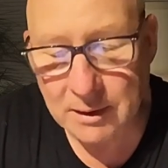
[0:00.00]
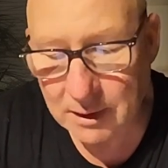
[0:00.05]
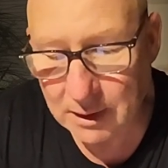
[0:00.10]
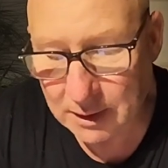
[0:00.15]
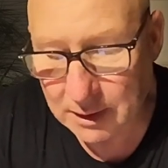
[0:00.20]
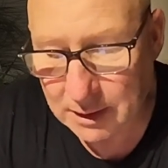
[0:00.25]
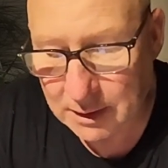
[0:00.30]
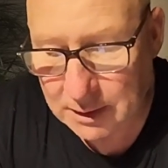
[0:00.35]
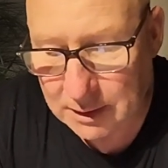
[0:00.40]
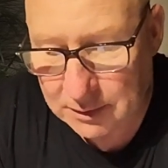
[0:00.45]

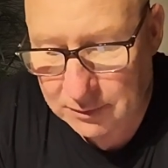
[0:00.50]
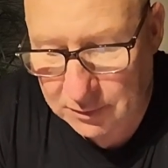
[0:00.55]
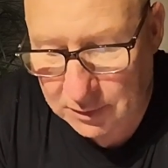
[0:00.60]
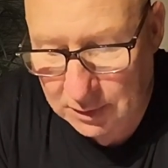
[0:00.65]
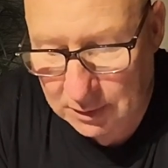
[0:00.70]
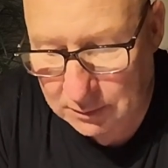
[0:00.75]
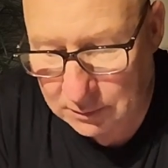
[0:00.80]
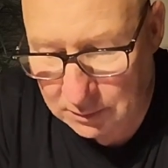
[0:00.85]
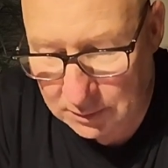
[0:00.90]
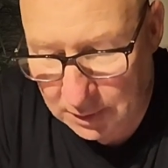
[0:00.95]

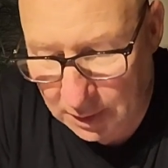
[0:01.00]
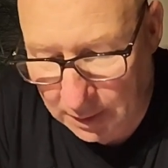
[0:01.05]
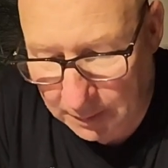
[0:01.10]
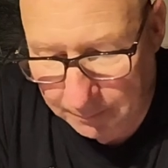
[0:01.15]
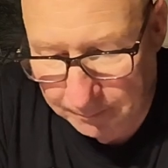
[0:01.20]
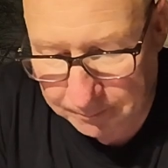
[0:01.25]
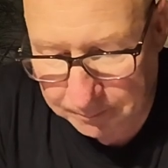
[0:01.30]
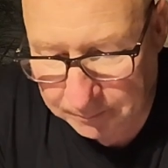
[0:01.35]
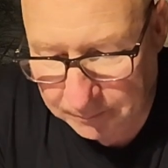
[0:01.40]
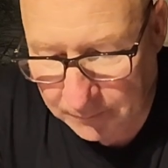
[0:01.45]
So
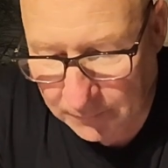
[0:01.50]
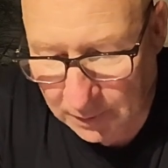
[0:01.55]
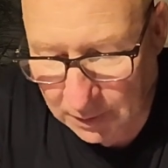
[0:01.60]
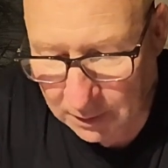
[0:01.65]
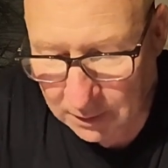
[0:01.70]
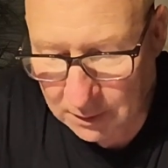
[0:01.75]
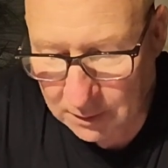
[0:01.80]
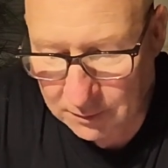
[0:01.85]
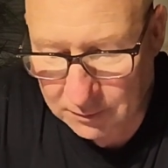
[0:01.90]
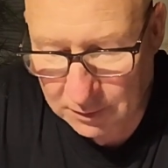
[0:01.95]
yeah,
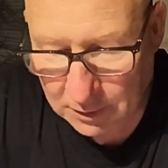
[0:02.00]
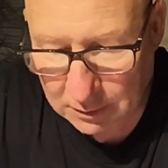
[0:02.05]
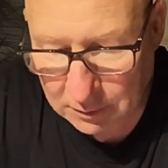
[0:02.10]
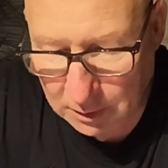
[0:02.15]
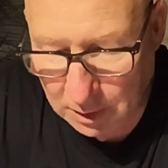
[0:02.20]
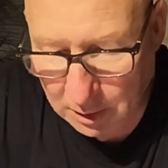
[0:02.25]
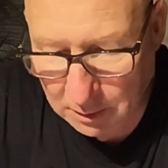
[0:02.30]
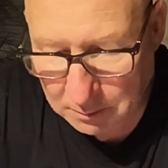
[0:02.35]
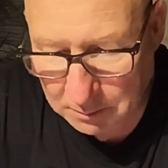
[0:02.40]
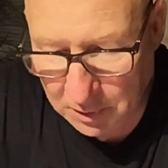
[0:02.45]
so
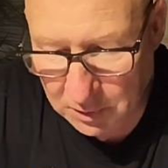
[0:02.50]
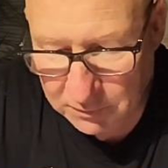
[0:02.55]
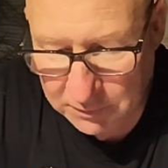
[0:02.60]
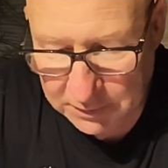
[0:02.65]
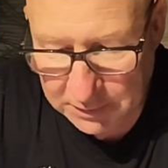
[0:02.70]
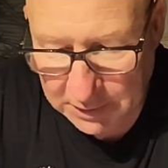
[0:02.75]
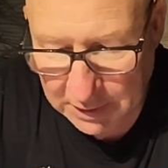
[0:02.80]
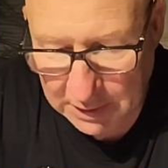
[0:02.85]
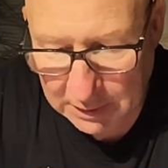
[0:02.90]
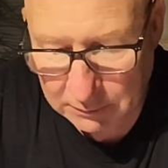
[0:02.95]
like
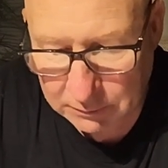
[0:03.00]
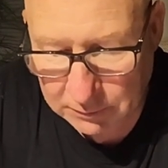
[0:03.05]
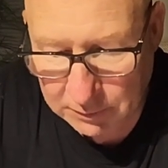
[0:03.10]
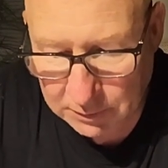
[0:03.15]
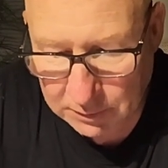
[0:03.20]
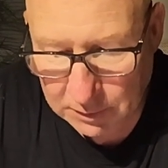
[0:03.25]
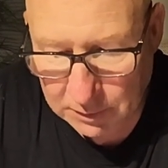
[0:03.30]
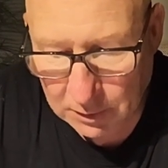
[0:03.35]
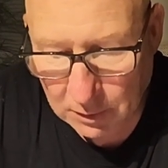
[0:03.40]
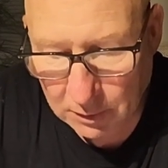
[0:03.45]
moving down,
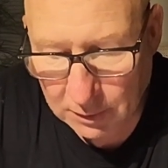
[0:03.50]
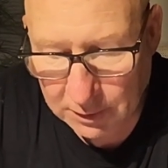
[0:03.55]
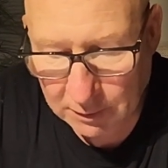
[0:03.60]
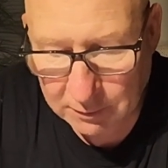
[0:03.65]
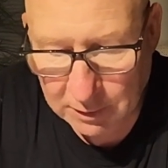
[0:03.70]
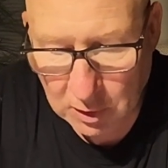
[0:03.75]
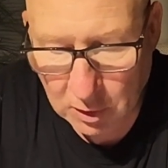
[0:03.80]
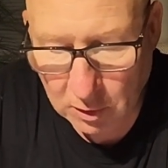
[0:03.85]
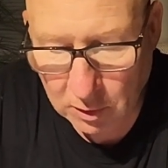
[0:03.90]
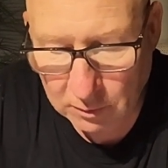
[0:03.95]
you've got
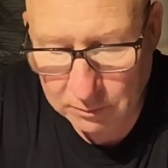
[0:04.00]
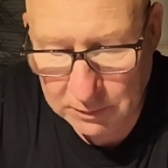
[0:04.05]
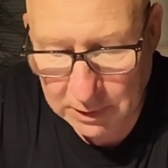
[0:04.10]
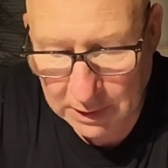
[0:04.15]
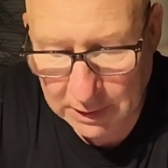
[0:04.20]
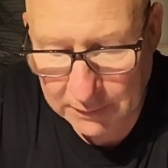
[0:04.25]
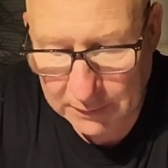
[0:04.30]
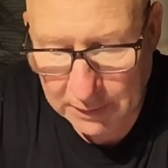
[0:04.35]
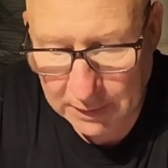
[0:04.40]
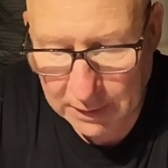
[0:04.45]
another column
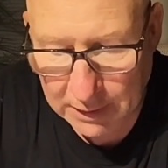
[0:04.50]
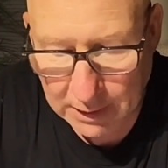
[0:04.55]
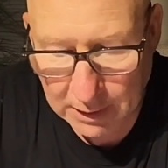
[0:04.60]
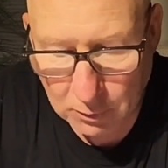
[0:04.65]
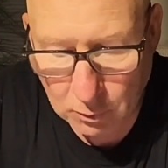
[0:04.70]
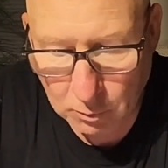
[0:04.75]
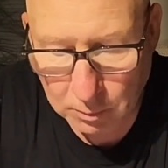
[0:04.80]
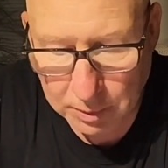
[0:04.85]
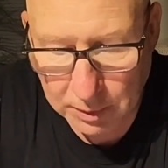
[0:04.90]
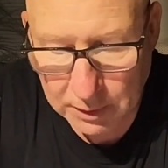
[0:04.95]
down there,
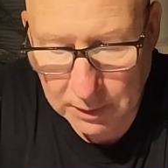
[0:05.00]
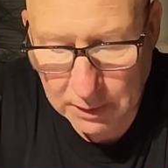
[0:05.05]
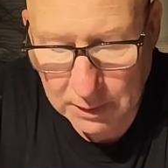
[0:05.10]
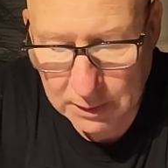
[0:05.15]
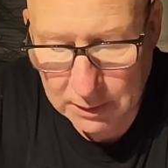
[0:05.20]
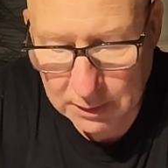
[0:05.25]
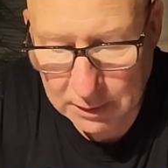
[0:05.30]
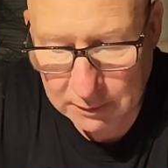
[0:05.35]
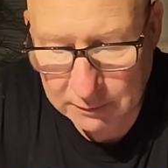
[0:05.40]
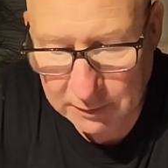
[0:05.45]
help.
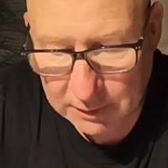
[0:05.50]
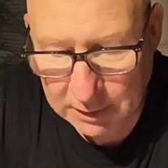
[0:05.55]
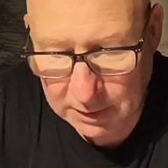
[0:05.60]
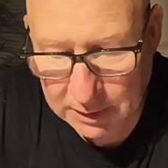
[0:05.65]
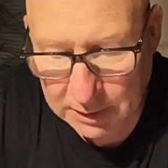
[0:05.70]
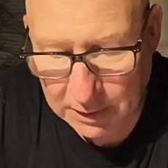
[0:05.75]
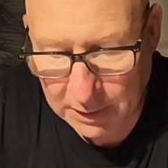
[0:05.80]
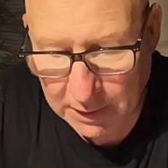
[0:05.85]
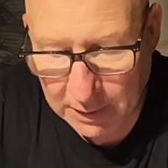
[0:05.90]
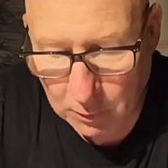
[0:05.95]
If you
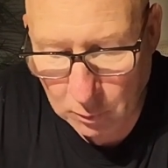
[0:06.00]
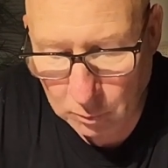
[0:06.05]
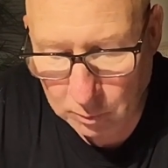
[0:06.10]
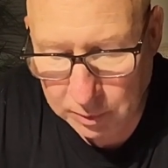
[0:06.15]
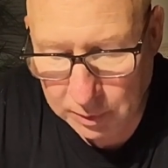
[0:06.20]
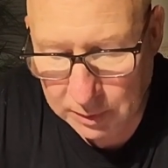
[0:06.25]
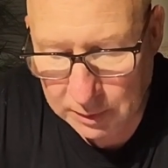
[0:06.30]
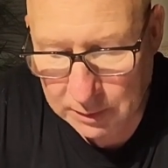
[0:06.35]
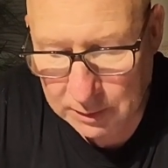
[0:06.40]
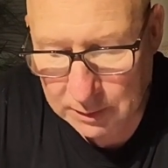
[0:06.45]
hit the help,
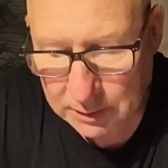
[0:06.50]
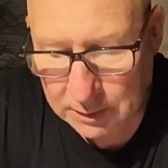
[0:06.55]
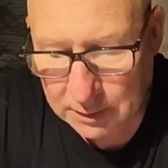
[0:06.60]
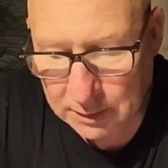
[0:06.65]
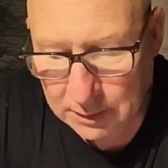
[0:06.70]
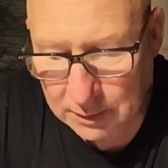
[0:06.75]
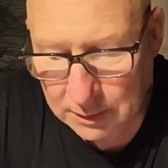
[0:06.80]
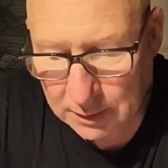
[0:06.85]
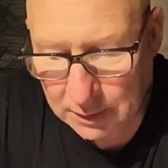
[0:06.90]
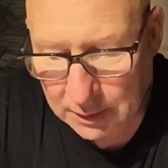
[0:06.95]

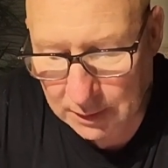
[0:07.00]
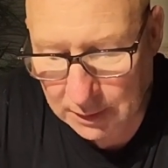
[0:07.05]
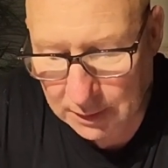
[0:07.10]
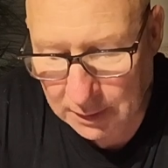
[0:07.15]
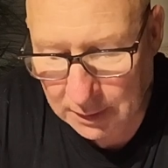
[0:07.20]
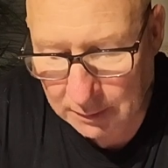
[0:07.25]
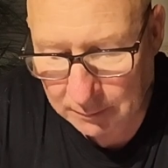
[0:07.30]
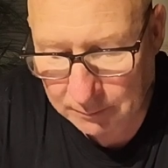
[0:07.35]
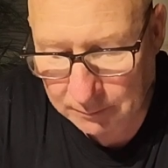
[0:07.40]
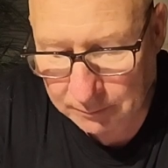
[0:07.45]

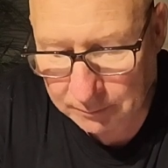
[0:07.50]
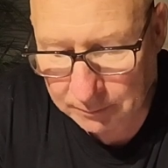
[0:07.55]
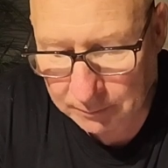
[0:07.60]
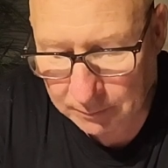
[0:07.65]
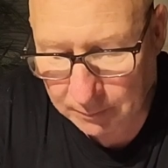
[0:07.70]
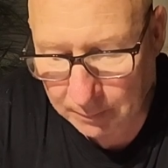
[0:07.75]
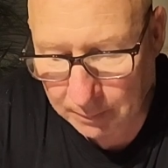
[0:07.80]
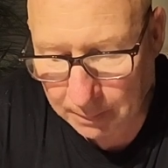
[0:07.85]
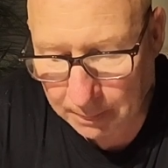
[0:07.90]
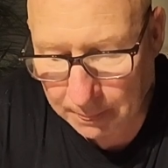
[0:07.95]

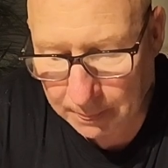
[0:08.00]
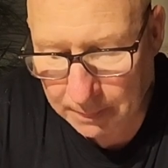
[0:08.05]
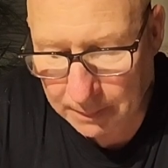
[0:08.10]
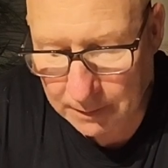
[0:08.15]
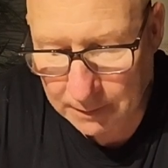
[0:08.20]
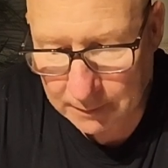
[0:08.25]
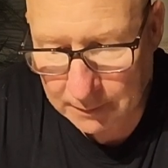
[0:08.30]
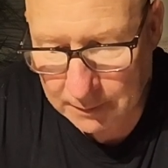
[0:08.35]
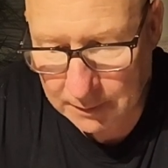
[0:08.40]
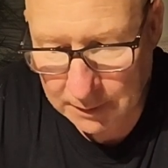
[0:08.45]

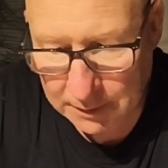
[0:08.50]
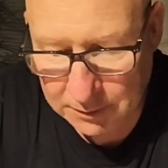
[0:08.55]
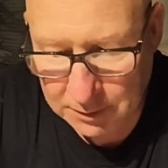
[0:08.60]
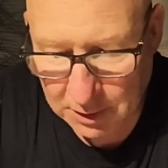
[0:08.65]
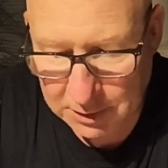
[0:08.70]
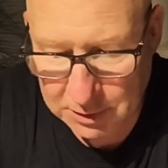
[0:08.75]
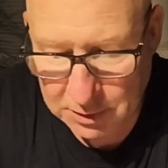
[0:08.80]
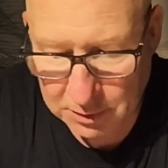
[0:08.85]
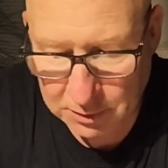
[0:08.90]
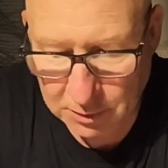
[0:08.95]
it
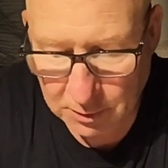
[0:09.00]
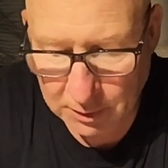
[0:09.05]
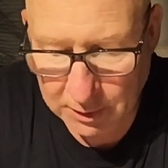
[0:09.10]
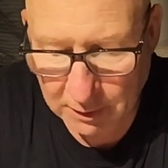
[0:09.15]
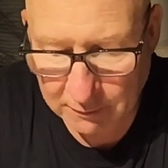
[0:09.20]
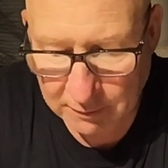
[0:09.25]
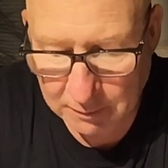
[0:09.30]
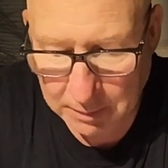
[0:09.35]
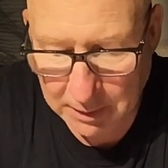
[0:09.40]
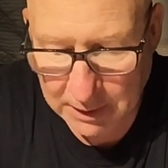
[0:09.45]
takes you to
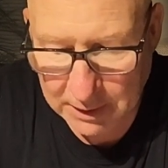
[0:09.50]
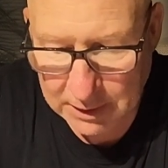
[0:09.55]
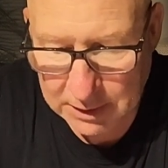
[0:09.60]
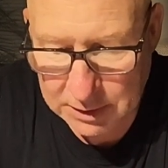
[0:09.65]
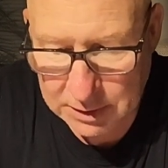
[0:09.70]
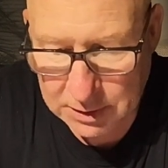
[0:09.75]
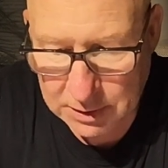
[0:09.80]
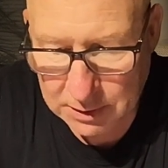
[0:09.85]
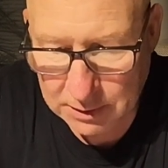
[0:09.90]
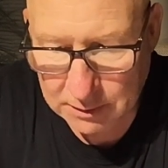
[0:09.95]
another
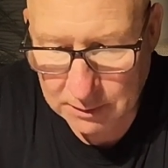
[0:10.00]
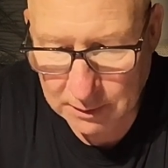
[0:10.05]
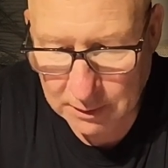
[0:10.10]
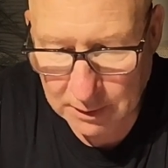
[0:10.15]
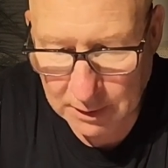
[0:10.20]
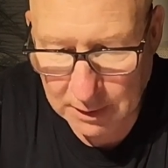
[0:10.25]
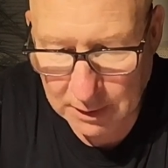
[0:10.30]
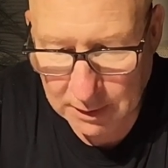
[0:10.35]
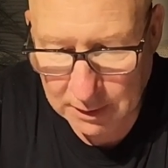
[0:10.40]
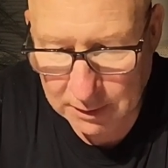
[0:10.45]
page,
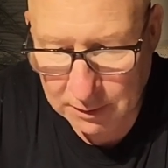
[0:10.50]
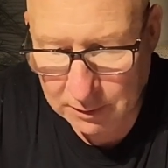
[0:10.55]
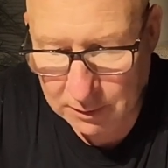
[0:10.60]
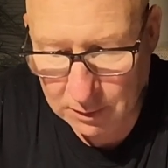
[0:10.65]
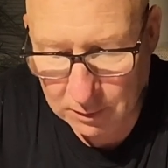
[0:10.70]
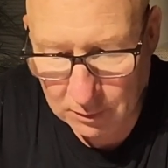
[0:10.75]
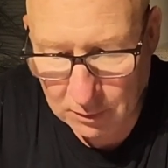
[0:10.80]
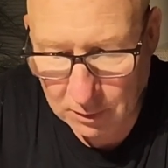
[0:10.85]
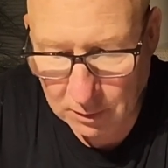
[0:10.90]
and you've